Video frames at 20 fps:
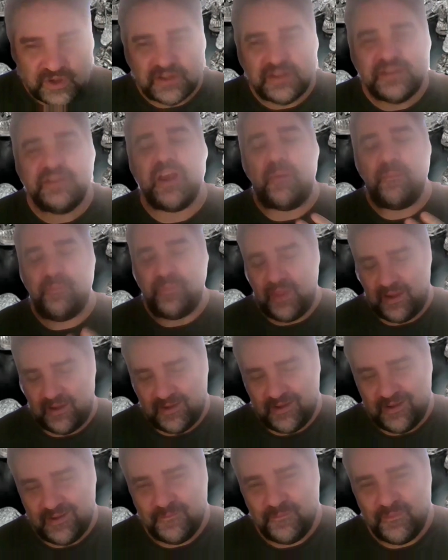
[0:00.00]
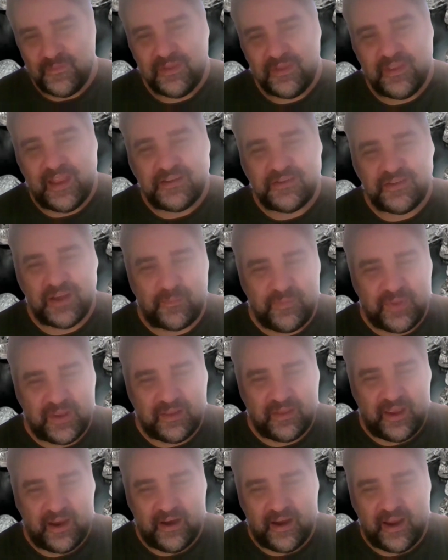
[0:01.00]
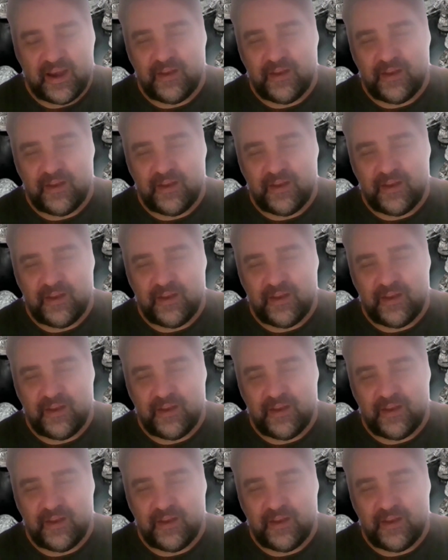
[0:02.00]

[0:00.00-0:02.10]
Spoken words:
to something. It's something there.